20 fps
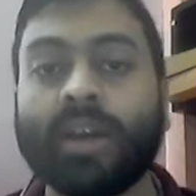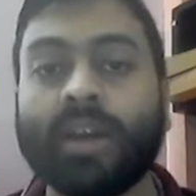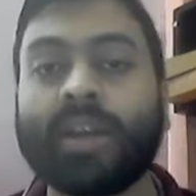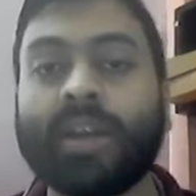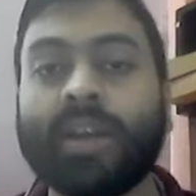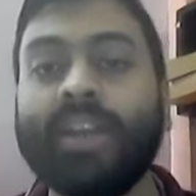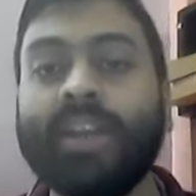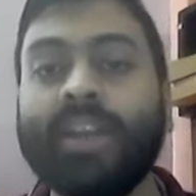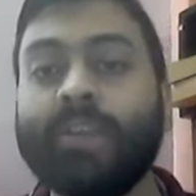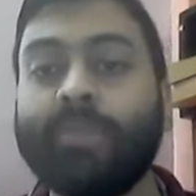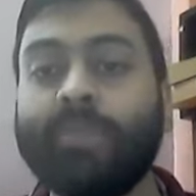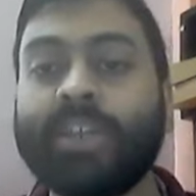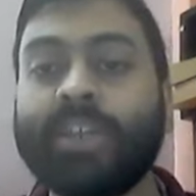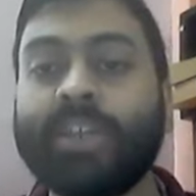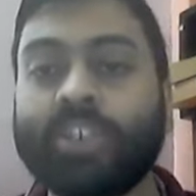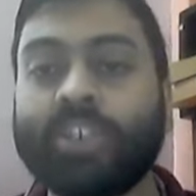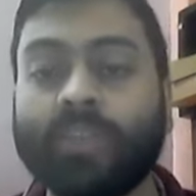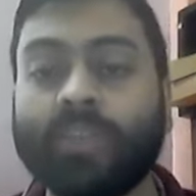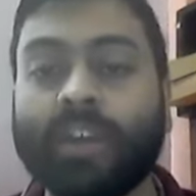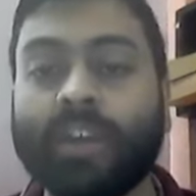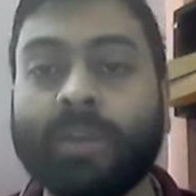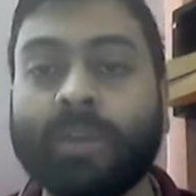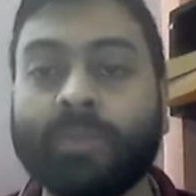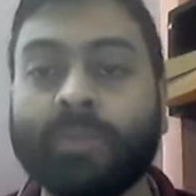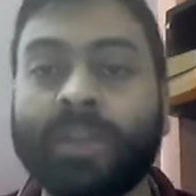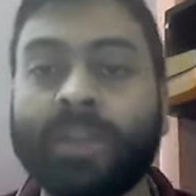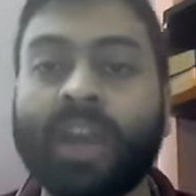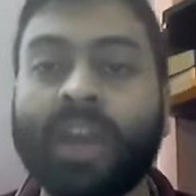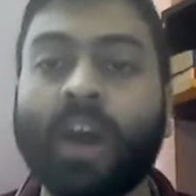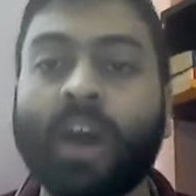clear picture of the
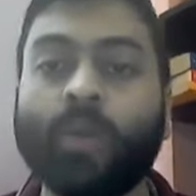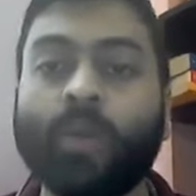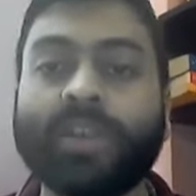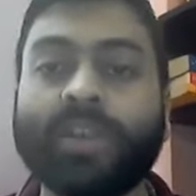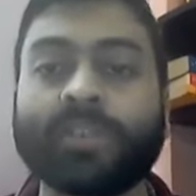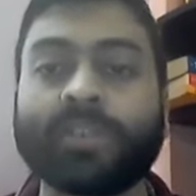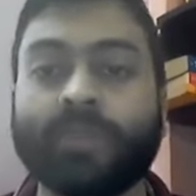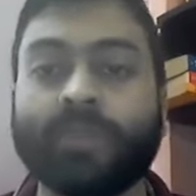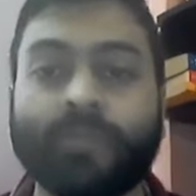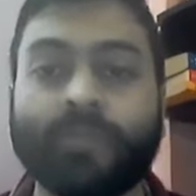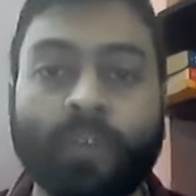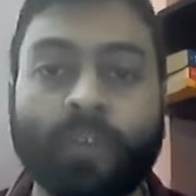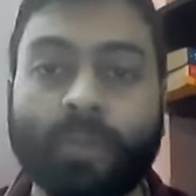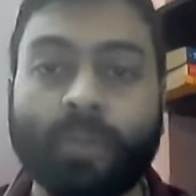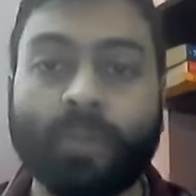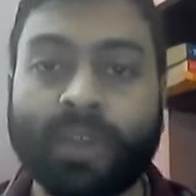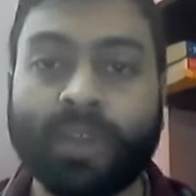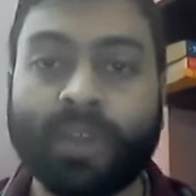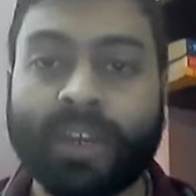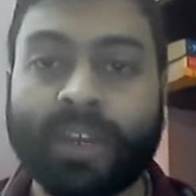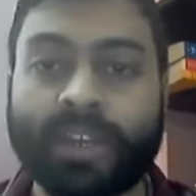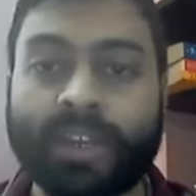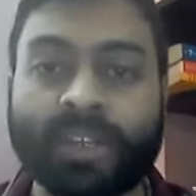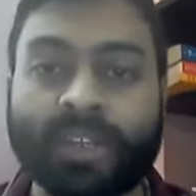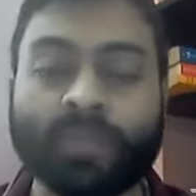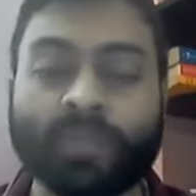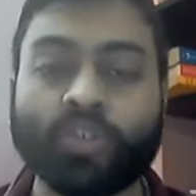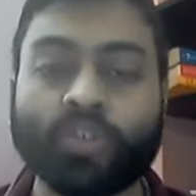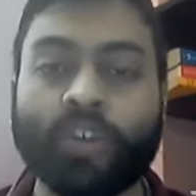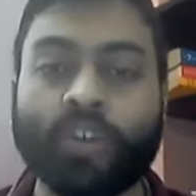company, how it has performed in
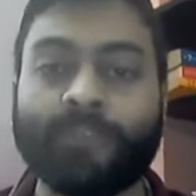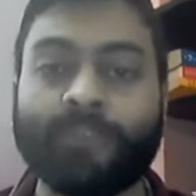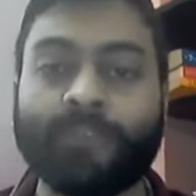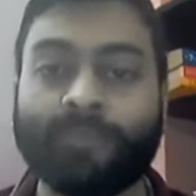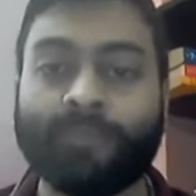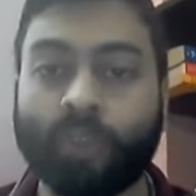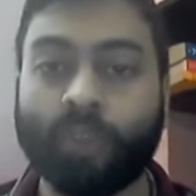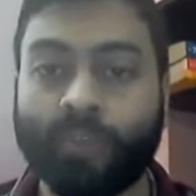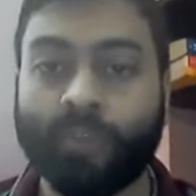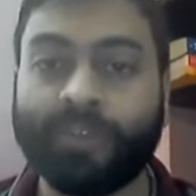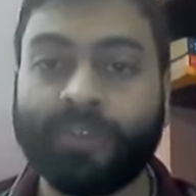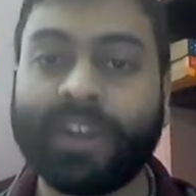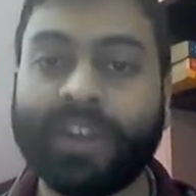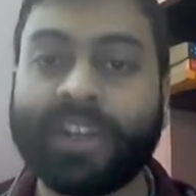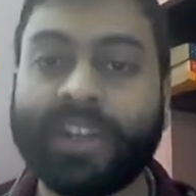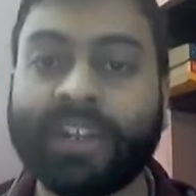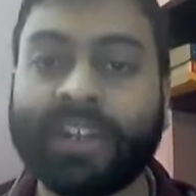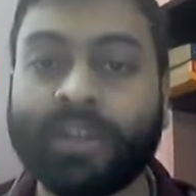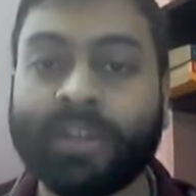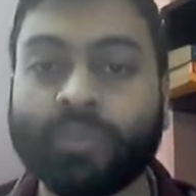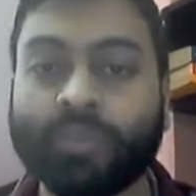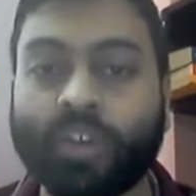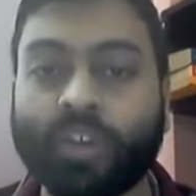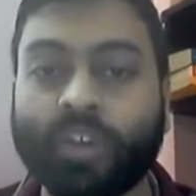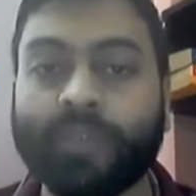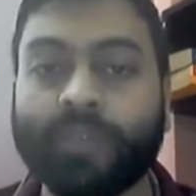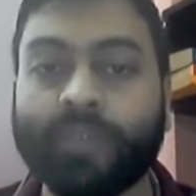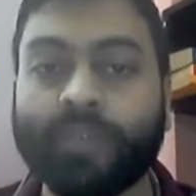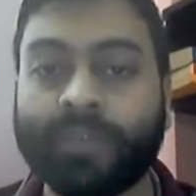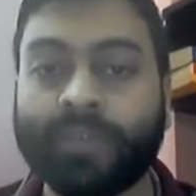terms of profit, in terms
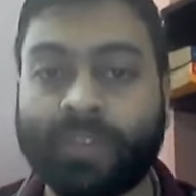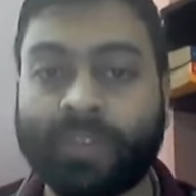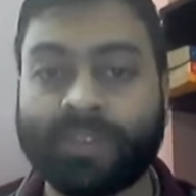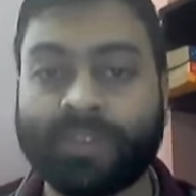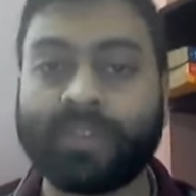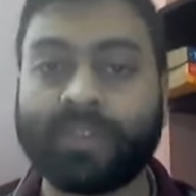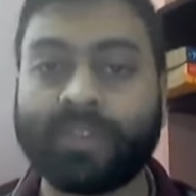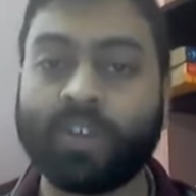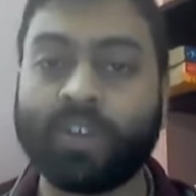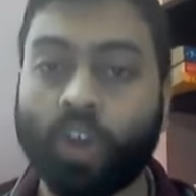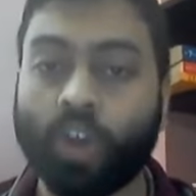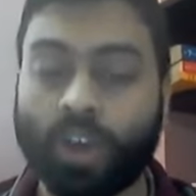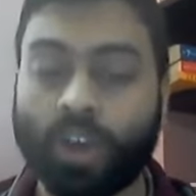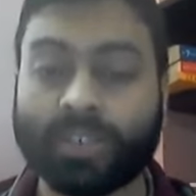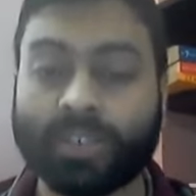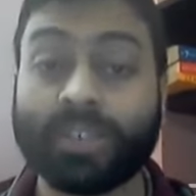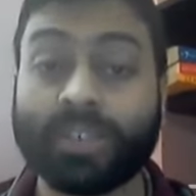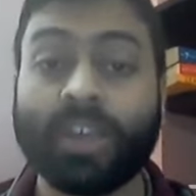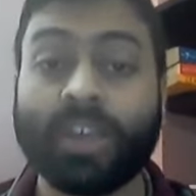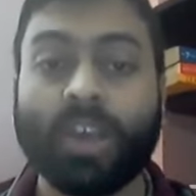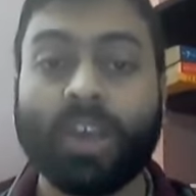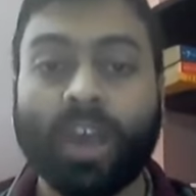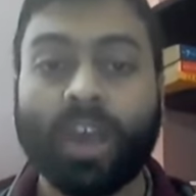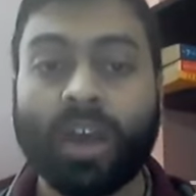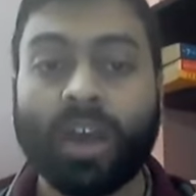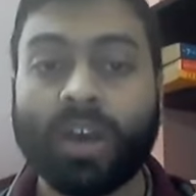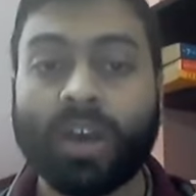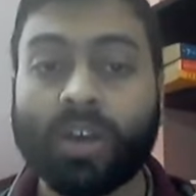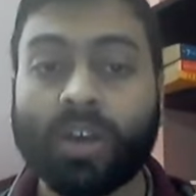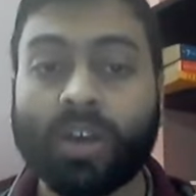of if it has earned loss,
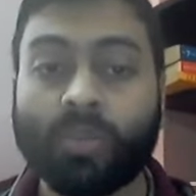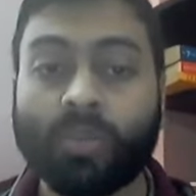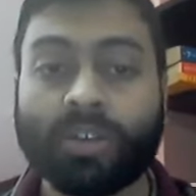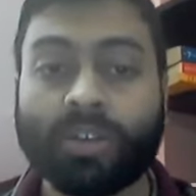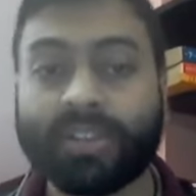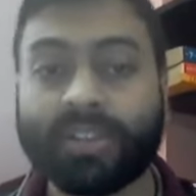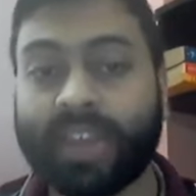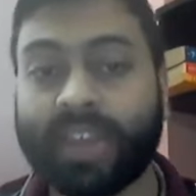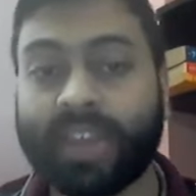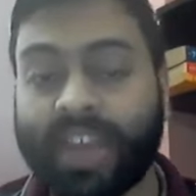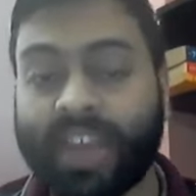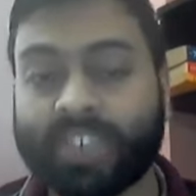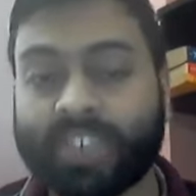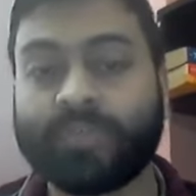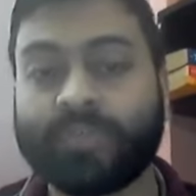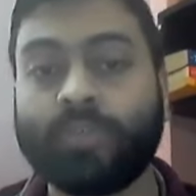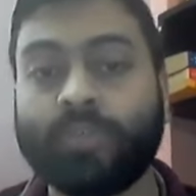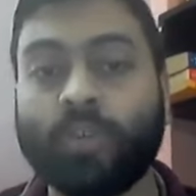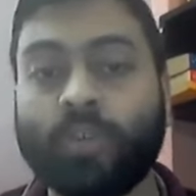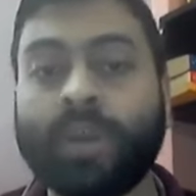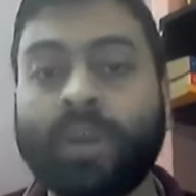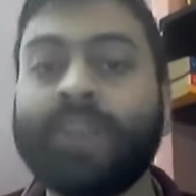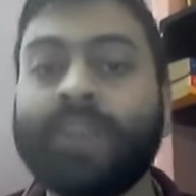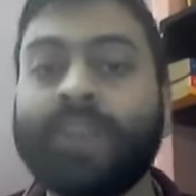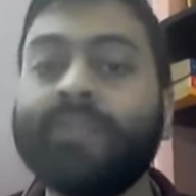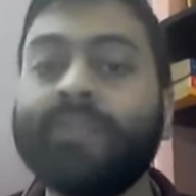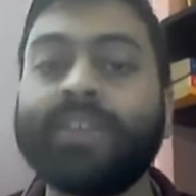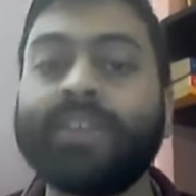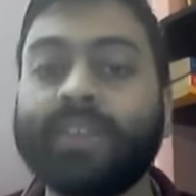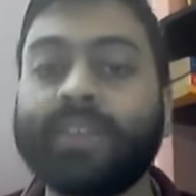what is the cash flow and
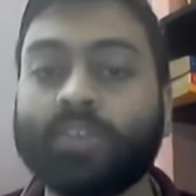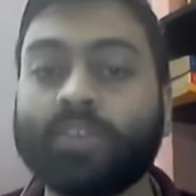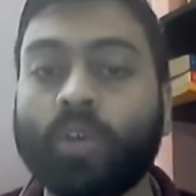everything.